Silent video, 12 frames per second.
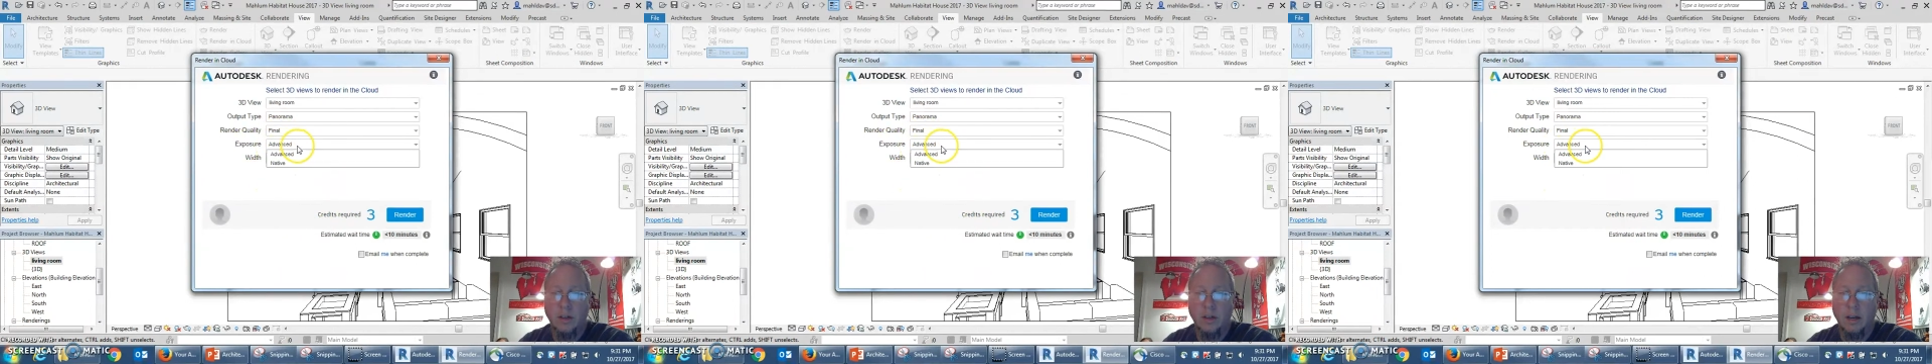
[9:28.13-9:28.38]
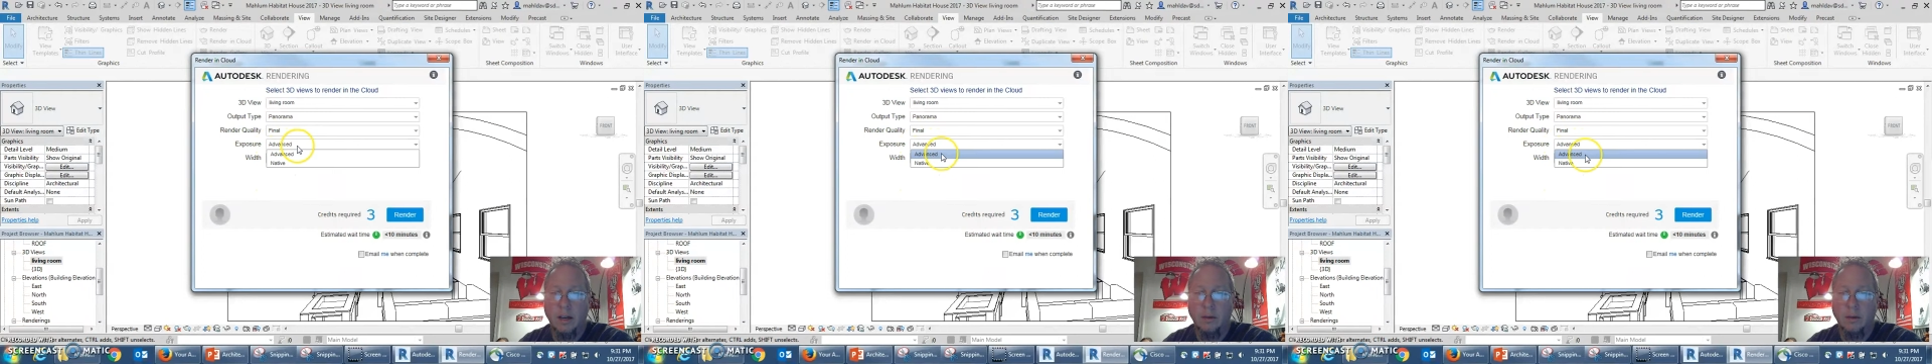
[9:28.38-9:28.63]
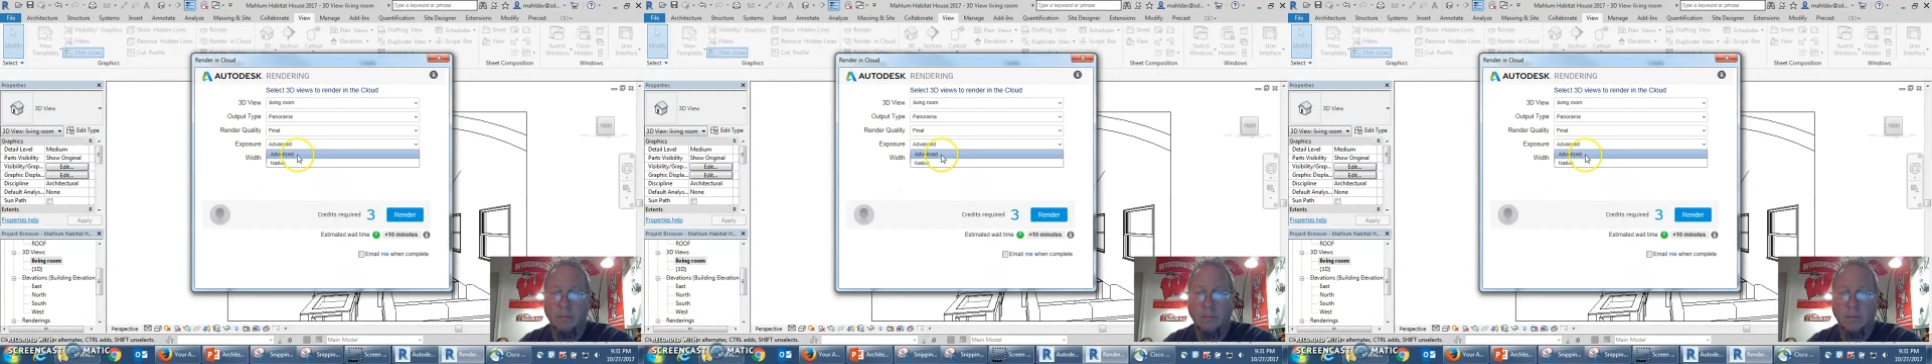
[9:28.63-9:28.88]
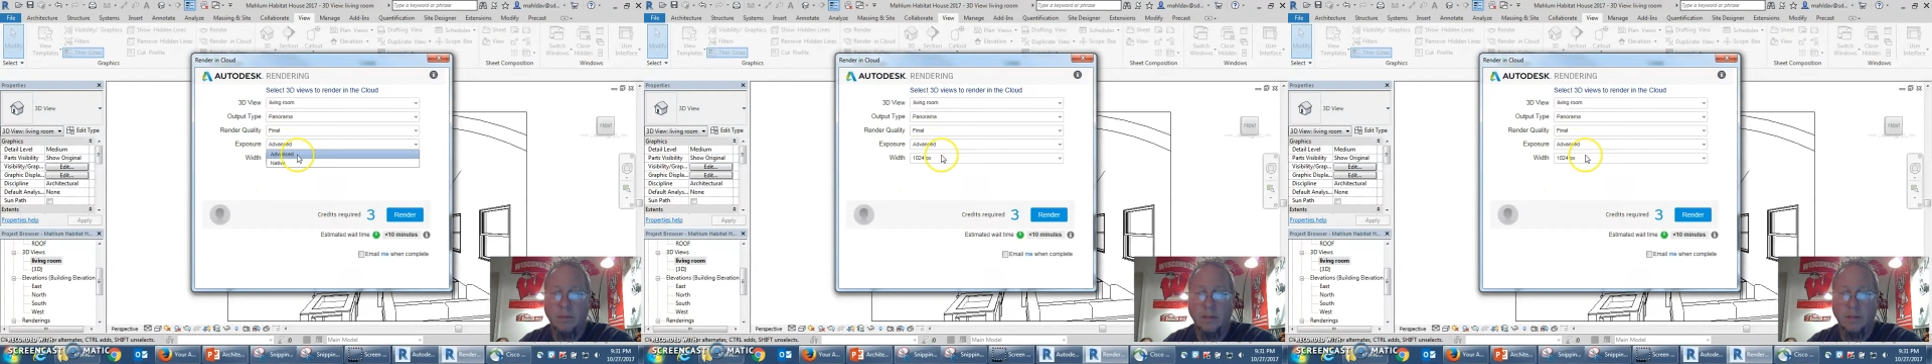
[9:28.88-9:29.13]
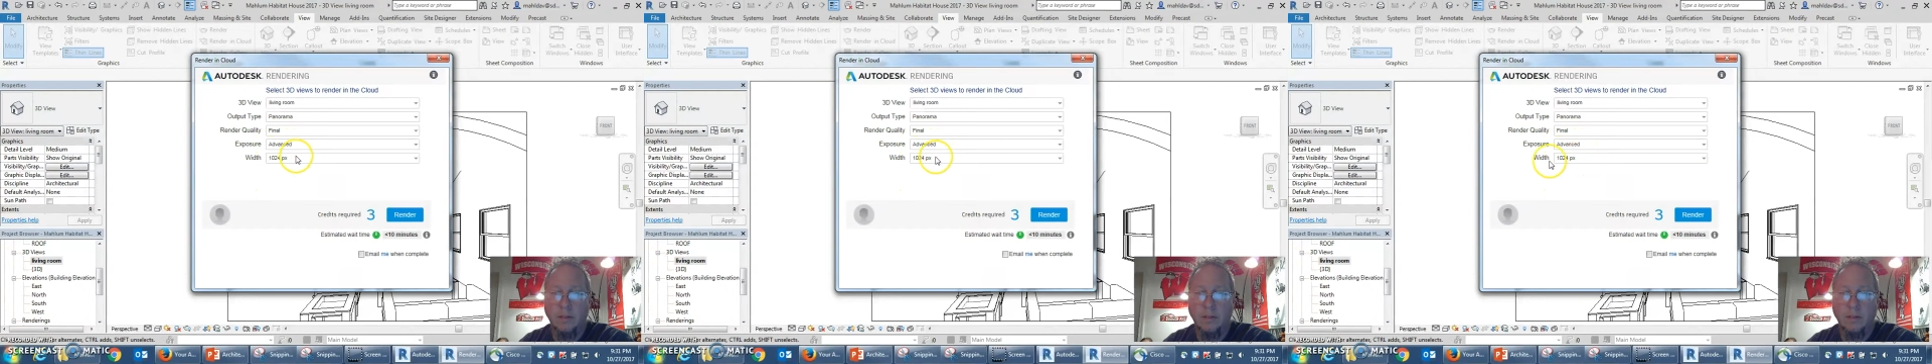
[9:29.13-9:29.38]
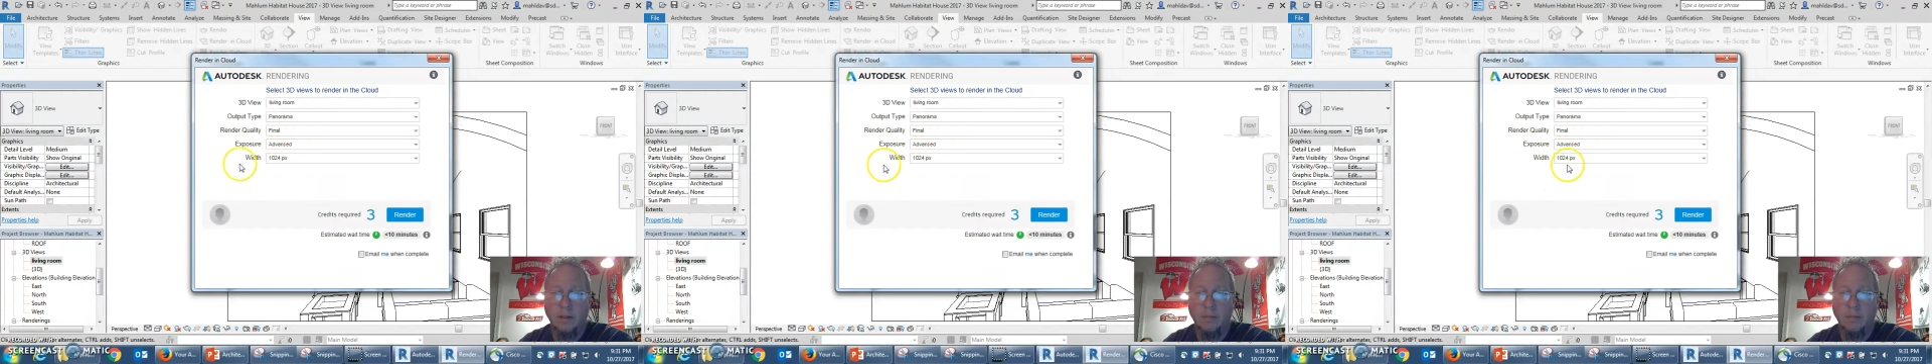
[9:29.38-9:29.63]

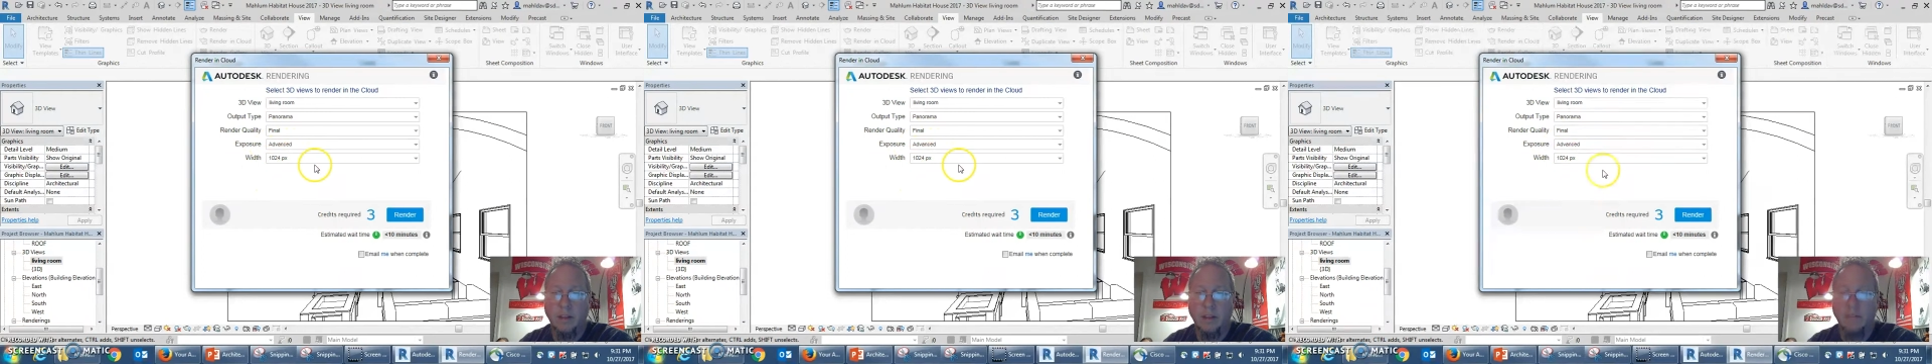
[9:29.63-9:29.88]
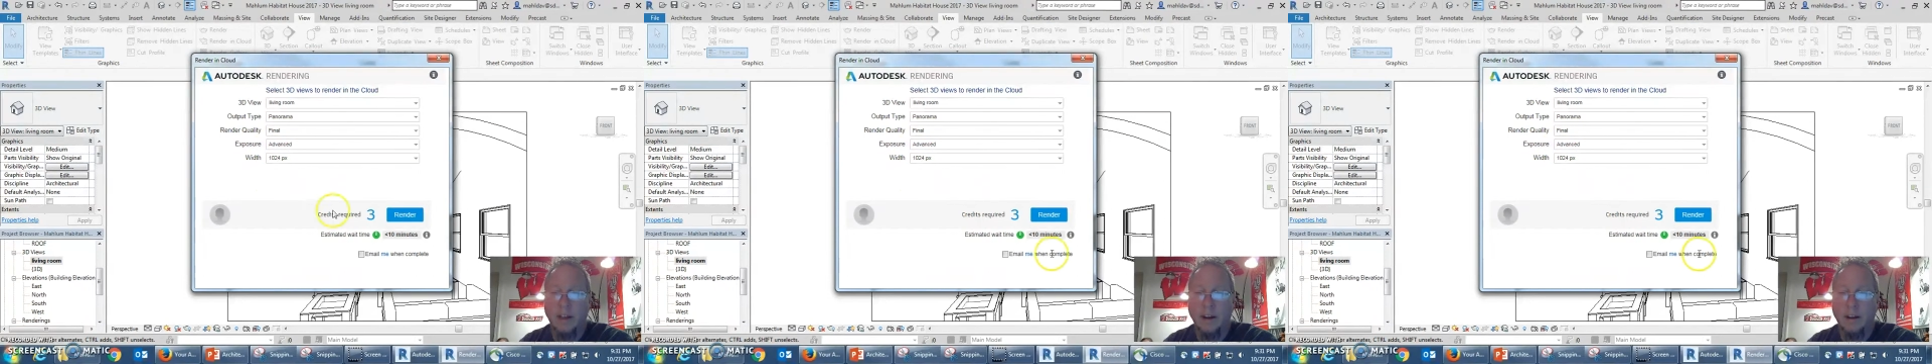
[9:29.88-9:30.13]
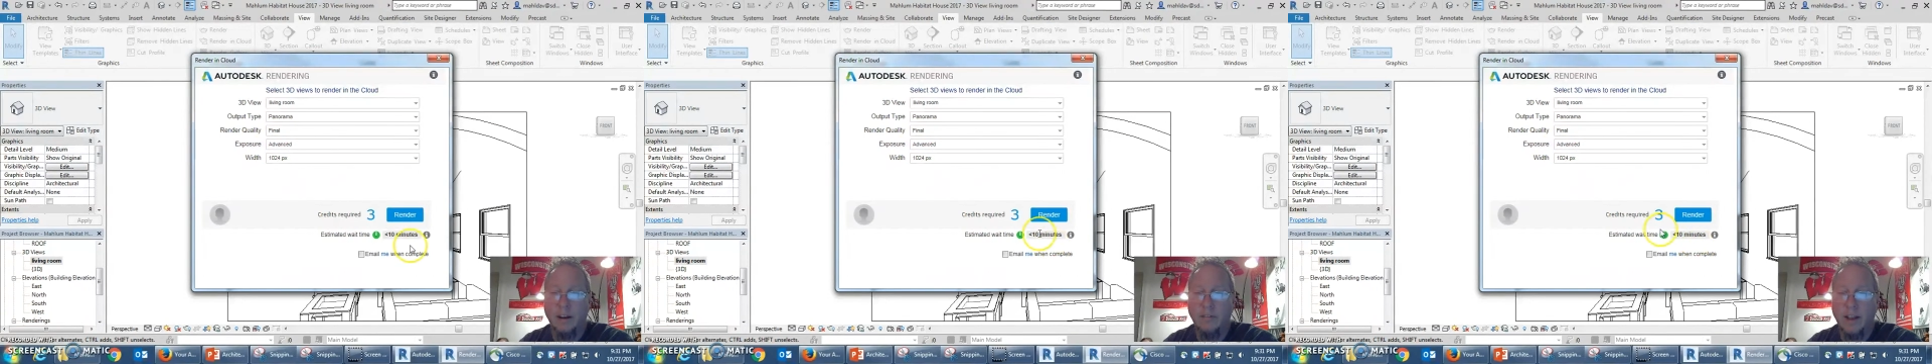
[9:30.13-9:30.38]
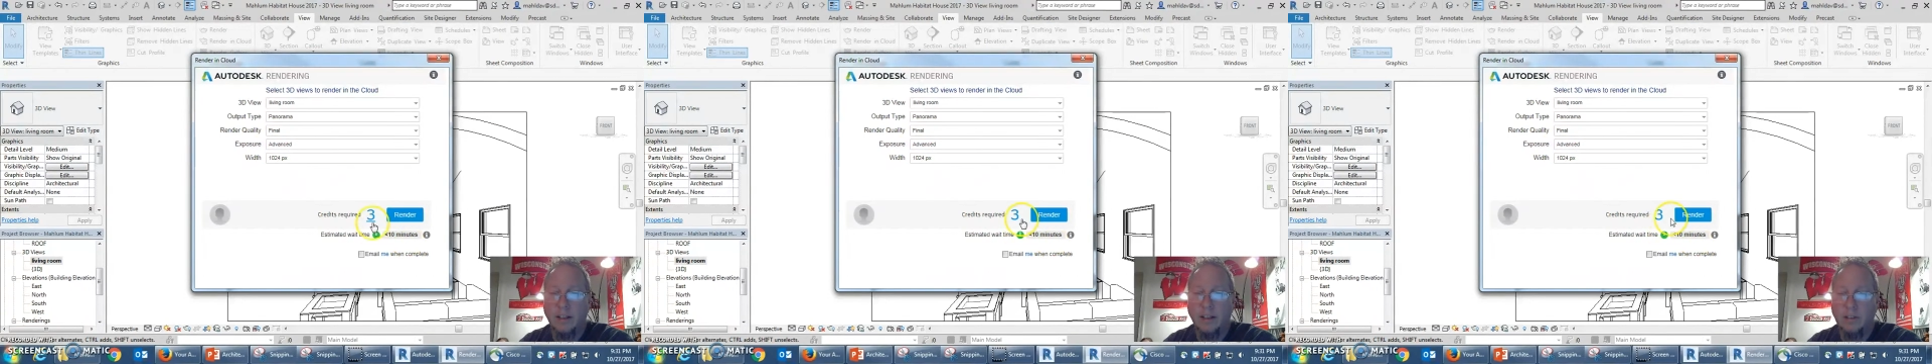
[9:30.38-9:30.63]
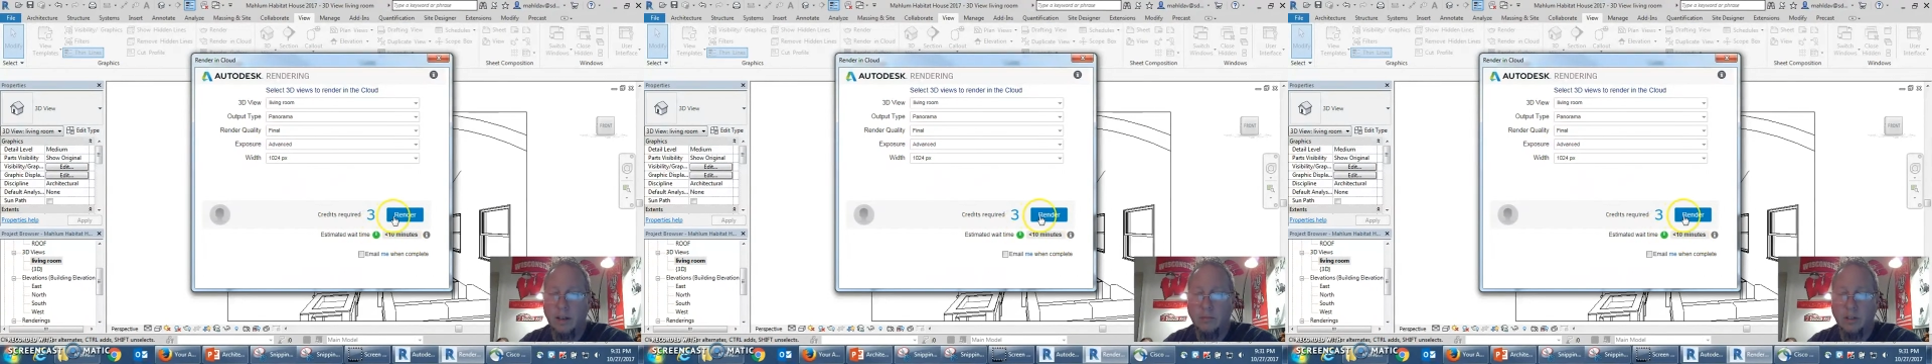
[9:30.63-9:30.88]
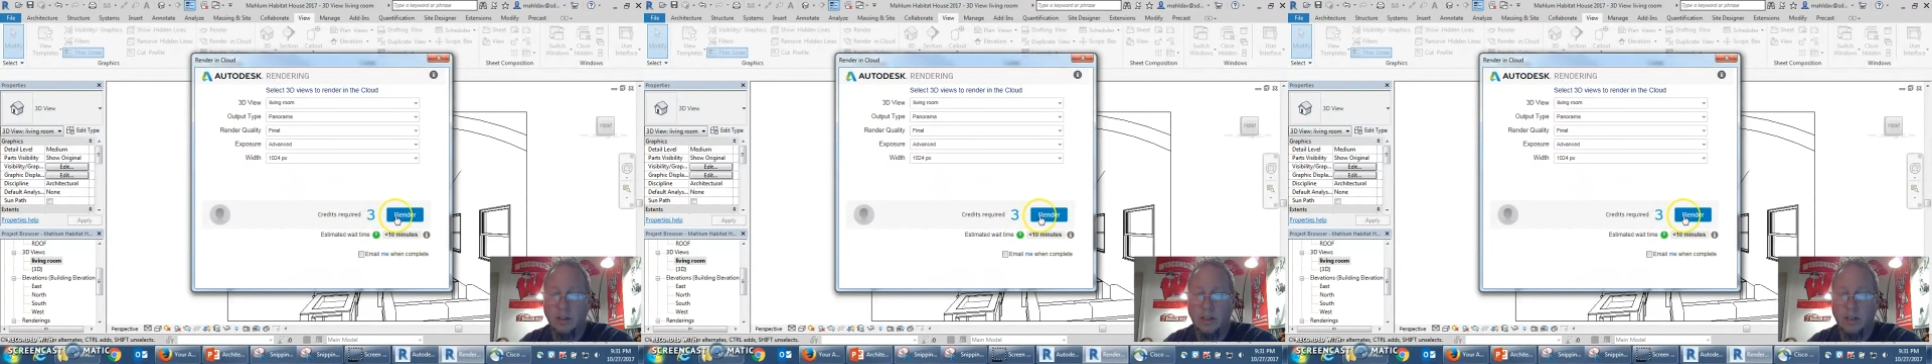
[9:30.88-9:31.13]
leave that at advanced, and I'm
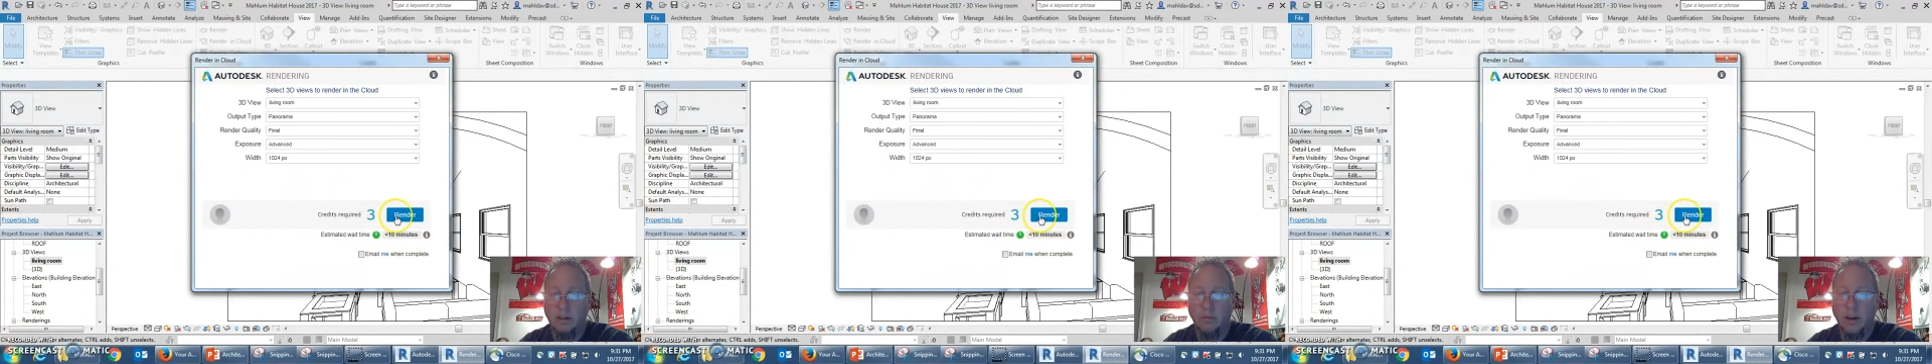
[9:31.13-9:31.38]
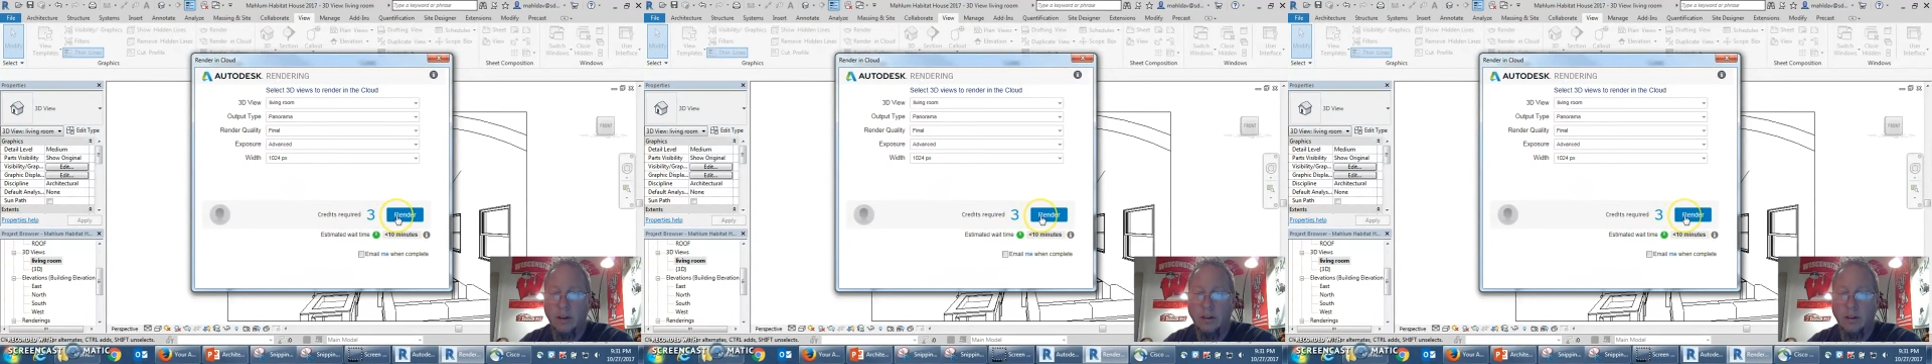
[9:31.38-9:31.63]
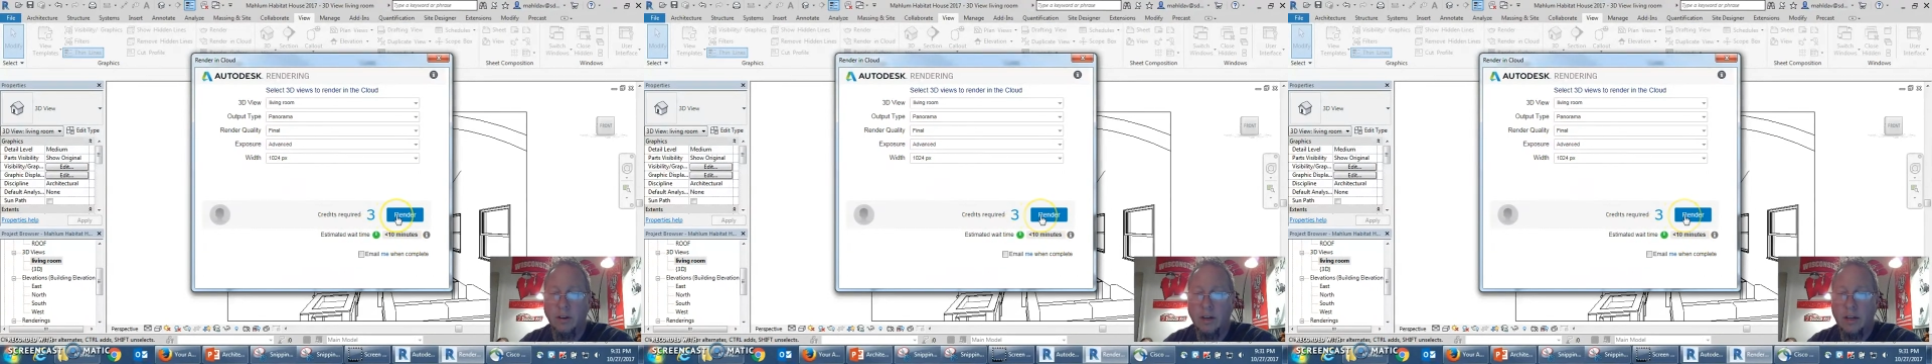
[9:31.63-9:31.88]
just going to hit render.